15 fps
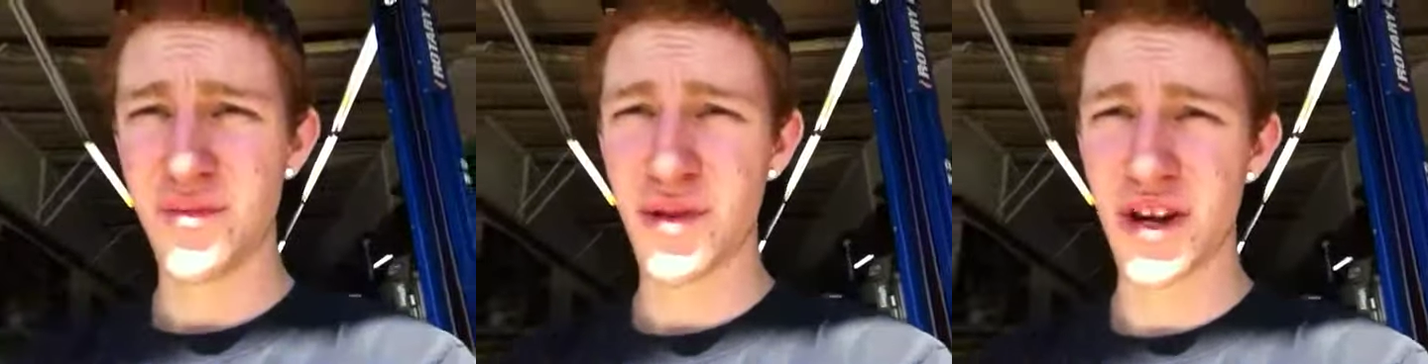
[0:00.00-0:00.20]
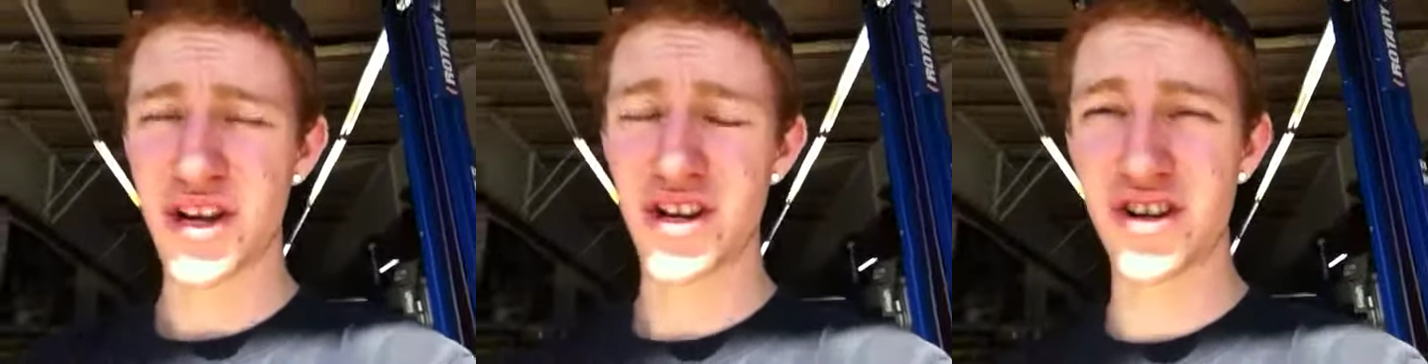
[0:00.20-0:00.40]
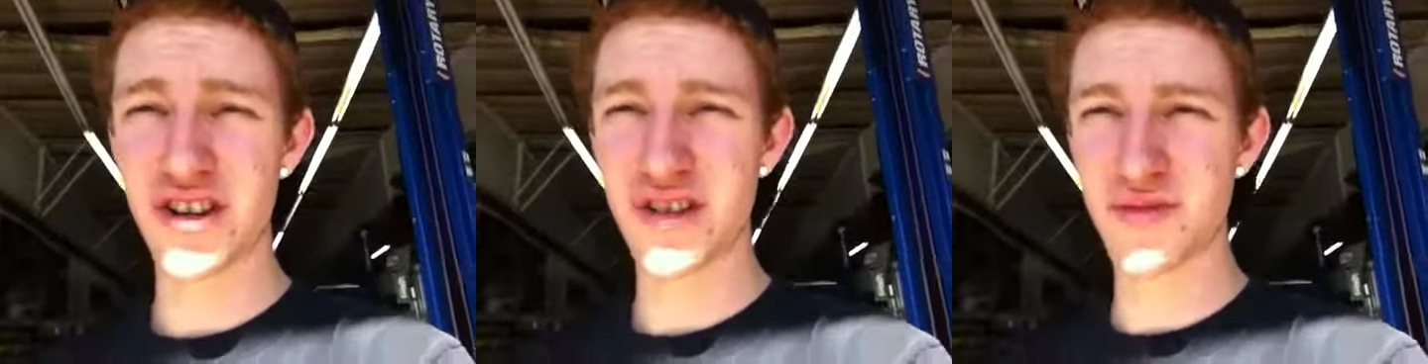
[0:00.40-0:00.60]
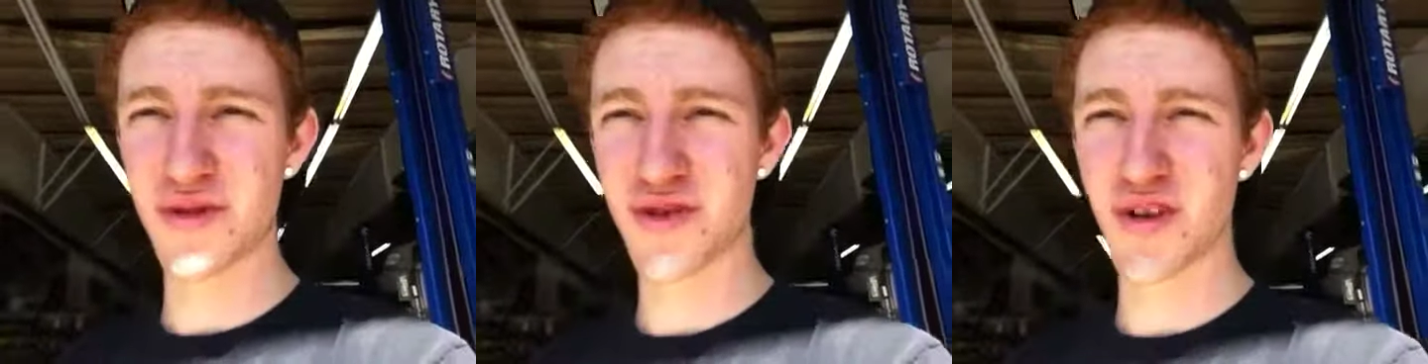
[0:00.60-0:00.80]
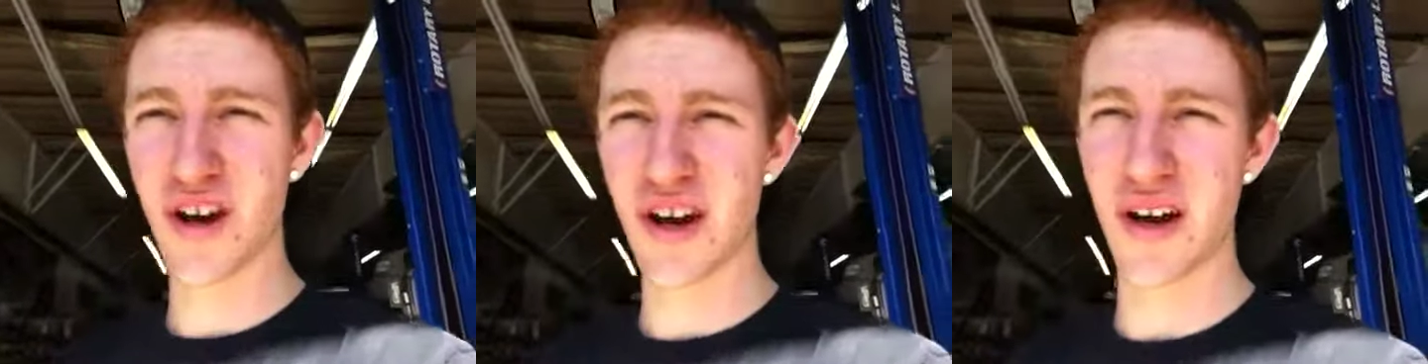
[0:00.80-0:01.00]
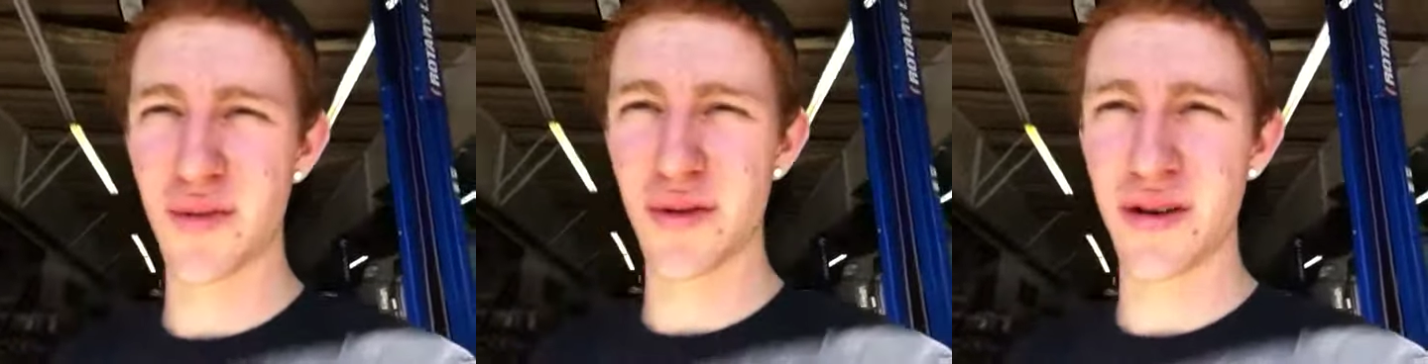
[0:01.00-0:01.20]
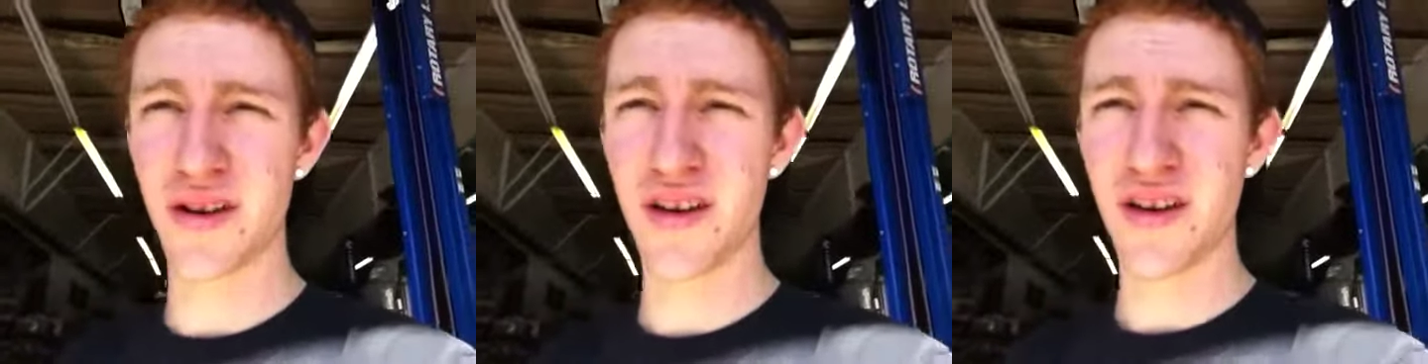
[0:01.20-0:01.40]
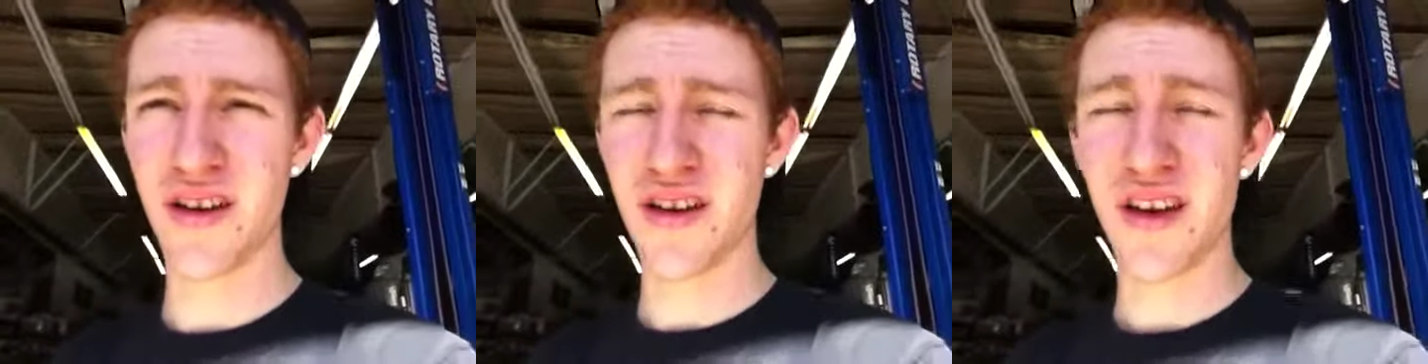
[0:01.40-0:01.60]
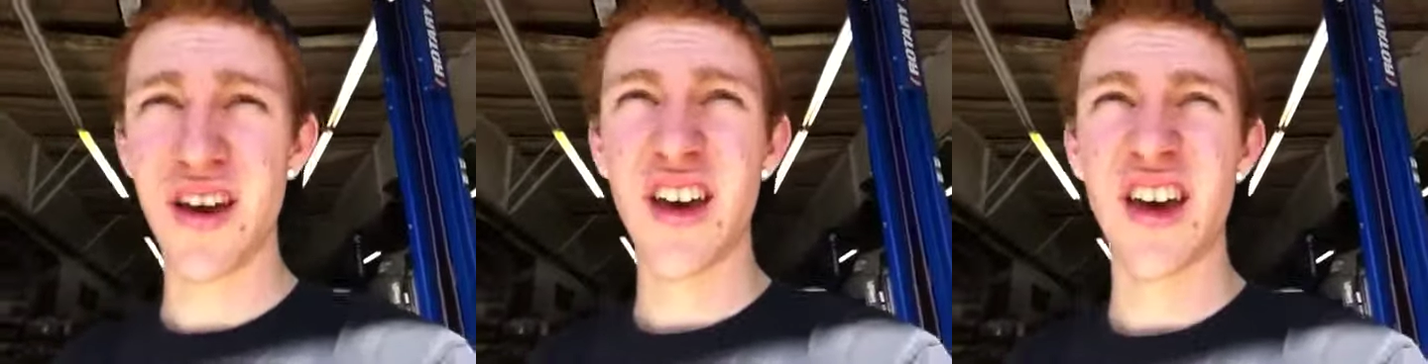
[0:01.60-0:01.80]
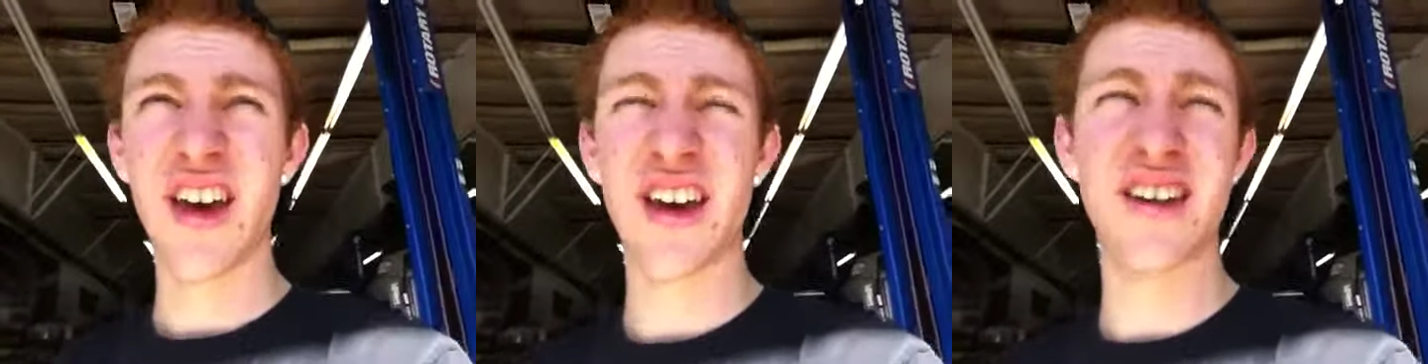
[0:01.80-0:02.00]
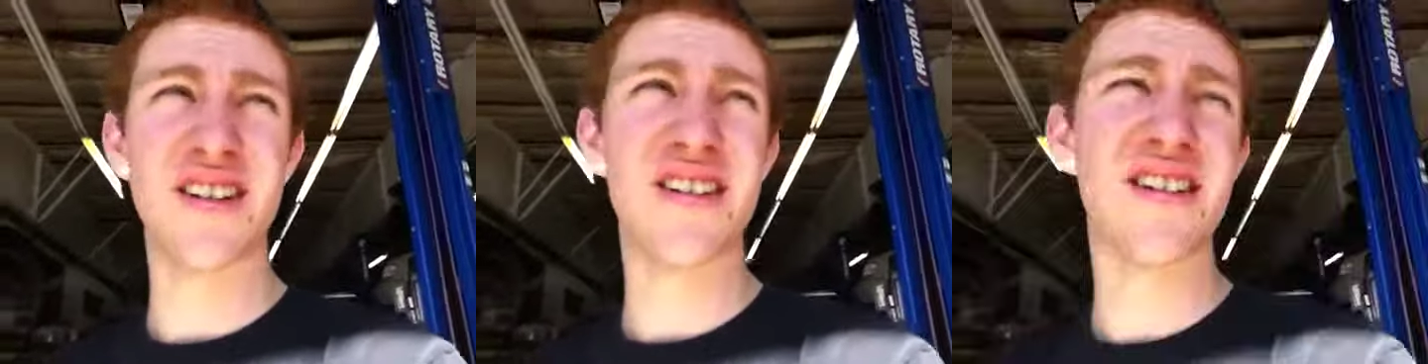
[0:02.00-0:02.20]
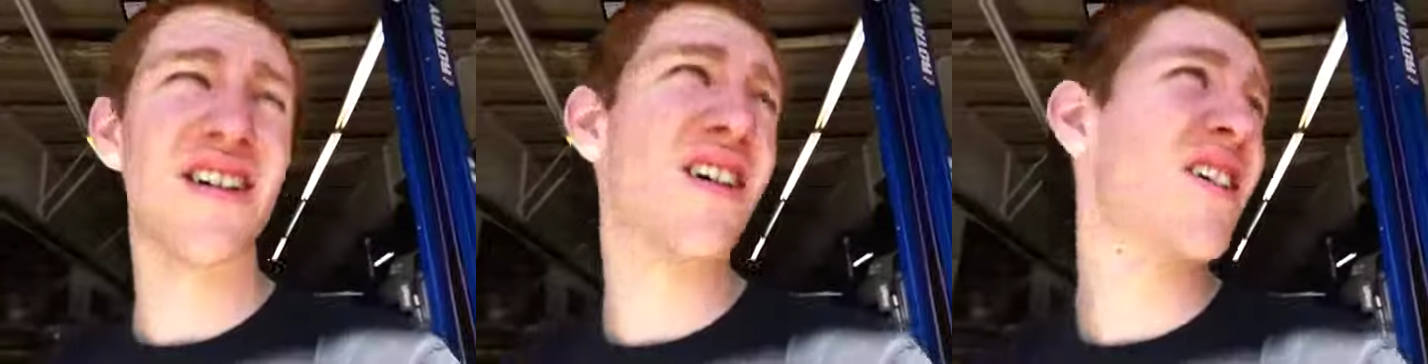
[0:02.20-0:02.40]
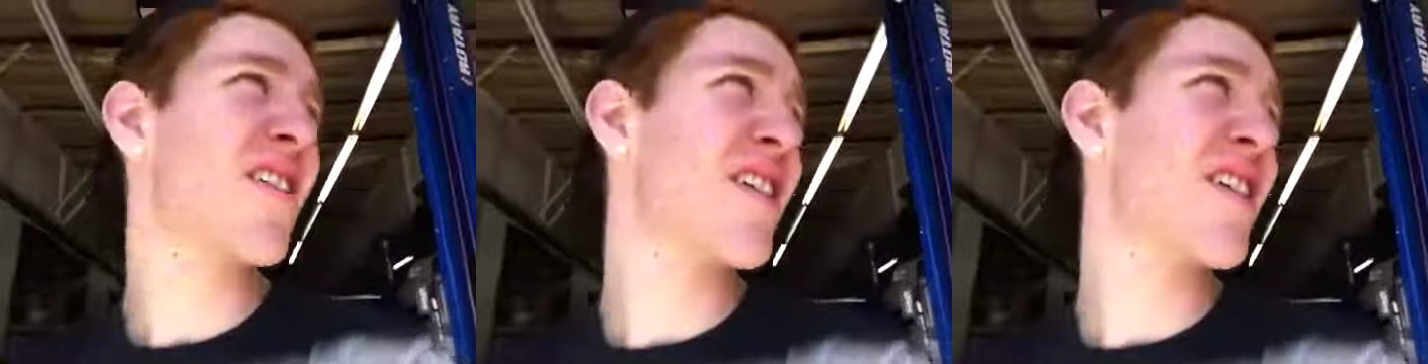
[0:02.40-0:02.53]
make sure to subscribe and uh,